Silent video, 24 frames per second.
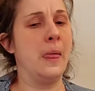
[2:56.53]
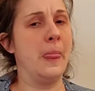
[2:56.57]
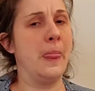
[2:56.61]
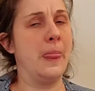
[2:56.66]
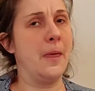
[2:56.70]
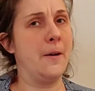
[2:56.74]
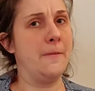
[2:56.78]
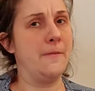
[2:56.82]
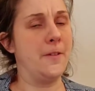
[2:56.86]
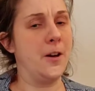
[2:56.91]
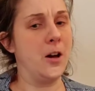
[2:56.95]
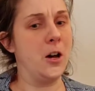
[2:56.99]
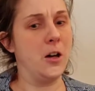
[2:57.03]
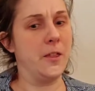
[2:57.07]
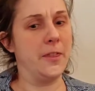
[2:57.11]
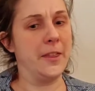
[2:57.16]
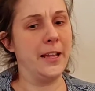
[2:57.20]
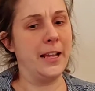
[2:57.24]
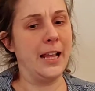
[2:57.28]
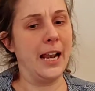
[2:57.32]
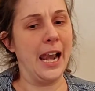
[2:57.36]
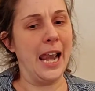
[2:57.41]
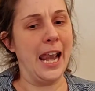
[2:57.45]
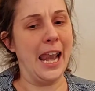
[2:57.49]
The father
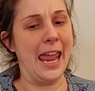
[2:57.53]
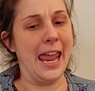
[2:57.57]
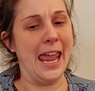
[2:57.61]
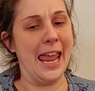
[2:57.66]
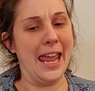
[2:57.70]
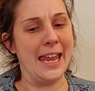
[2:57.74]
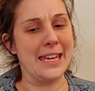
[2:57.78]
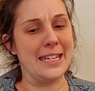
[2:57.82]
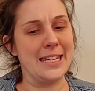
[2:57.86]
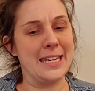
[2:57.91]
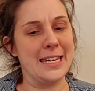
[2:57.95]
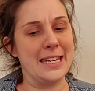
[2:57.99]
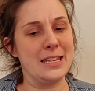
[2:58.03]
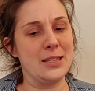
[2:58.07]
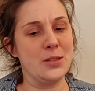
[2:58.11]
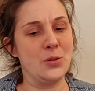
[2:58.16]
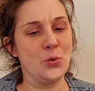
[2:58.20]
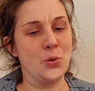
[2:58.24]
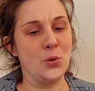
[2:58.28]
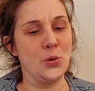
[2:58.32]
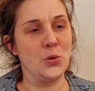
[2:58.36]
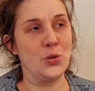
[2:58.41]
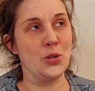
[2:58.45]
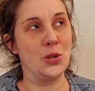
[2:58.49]
glared at his
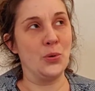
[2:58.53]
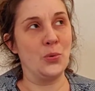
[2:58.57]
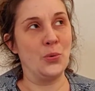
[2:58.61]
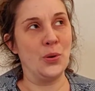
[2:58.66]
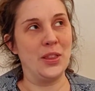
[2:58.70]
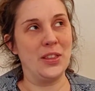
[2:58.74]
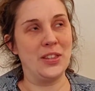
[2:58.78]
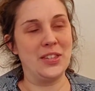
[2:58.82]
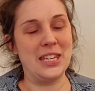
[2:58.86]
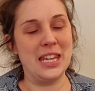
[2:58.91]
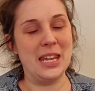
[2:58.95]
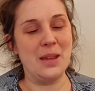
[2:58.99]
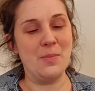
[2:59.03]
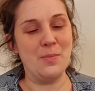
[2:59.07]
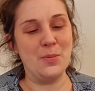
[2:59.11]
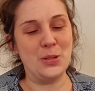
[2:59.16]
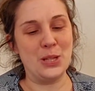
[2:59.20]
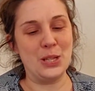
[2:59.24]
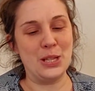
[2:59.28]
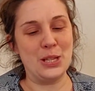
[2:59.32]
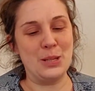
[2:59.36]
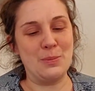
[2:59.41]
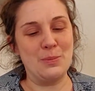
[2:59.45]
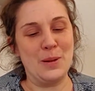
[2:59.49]
daughter with deep
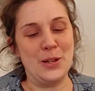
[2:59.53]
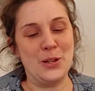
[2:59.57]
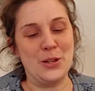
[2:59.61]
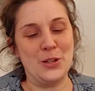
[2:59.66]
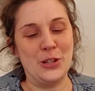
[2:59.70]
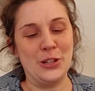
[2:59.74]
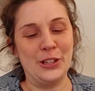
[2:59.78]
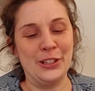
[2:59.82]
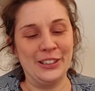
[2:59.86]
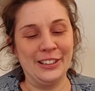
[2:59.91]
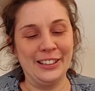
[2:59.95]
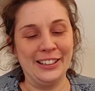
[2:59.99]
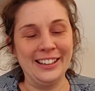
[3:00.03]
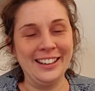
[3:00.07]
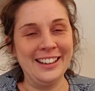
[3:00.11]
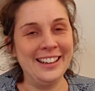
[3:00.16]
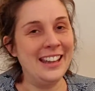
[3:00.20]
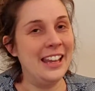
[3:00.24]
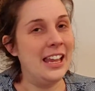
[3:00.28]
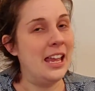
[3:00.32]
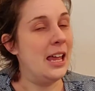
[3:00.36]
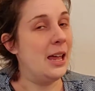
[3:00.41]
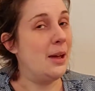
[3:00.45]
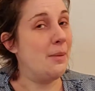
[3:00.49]
suspicion,
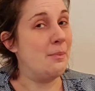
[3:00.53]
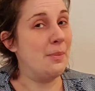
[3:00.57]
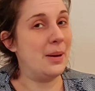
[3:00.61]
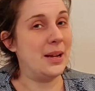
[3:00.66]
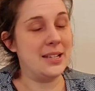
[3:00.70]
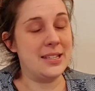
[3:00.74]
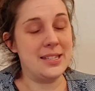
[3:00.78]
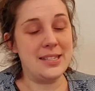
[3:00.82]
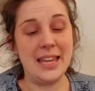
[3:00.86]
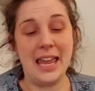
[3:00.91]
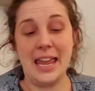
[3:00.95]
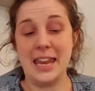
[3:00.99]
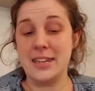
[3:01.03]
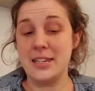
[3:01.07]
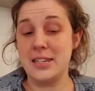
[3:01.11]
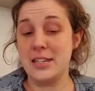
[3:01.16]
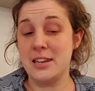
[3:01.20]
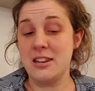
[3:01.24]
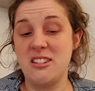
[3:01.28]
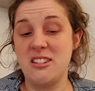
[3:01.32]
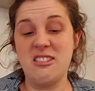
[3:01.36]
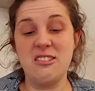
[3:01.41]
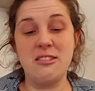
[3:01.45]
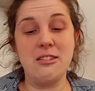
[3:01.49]
but said
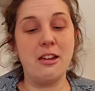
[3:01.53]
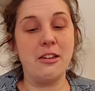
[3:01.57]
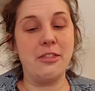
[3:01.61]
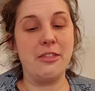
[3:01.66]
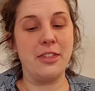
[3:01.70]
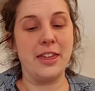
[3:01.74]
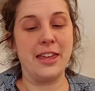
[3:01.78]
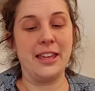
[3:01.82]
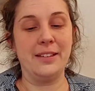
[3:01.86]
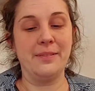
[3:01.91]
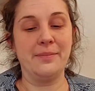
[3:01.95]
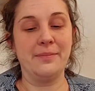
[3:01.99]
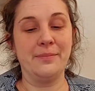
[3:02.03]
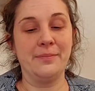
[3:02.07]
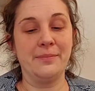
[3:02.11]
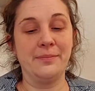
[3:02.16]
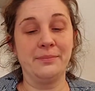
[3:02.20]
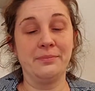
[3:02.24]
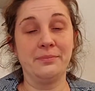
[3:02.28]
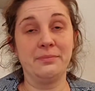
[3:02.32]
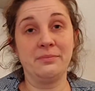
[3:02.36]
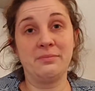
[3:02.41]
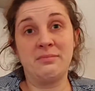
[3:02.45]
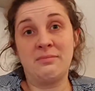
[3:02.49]
nothing.
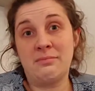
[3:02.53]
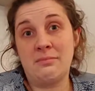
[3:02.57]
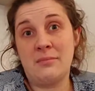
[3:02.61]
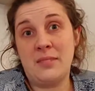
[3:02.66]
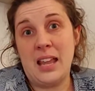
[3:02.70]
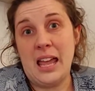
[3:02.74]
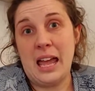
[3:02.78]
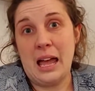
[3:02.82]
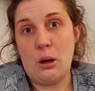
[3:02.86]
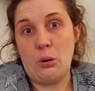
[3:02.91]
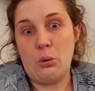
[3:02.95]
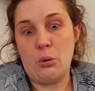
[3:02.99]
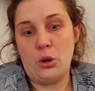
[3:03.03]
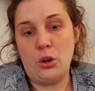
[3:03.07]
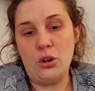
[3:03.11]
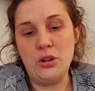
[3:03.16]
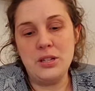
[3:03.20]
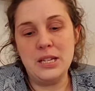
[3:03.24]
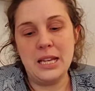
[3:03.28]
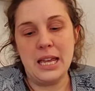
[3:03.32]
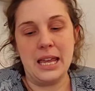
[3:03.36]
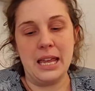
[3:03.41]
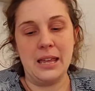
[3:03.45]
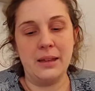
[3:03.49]
How could
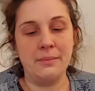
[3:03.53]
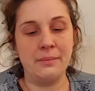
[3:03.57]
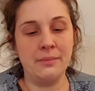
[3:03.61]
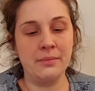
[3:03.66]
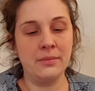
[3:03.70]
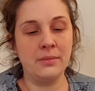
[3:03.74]
he?